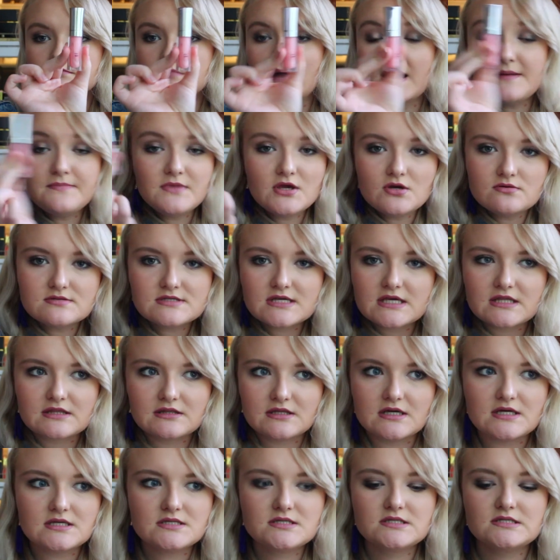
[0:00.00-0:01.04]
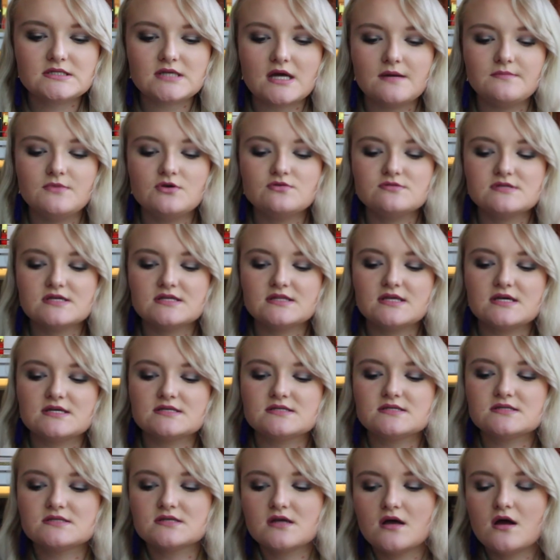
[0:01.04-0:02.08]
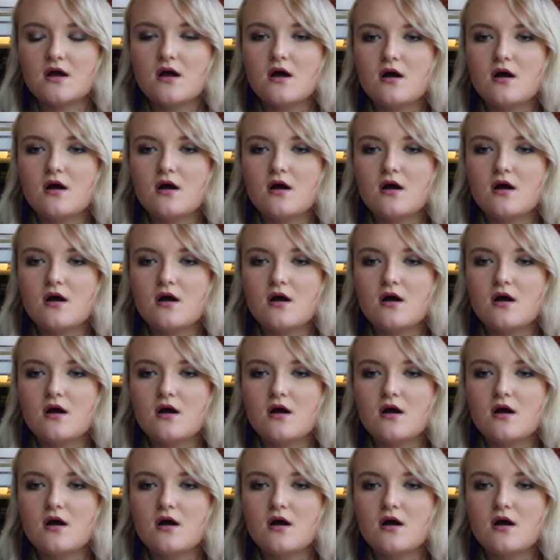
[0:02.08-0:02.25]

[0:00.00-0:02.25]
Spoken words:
I'm using this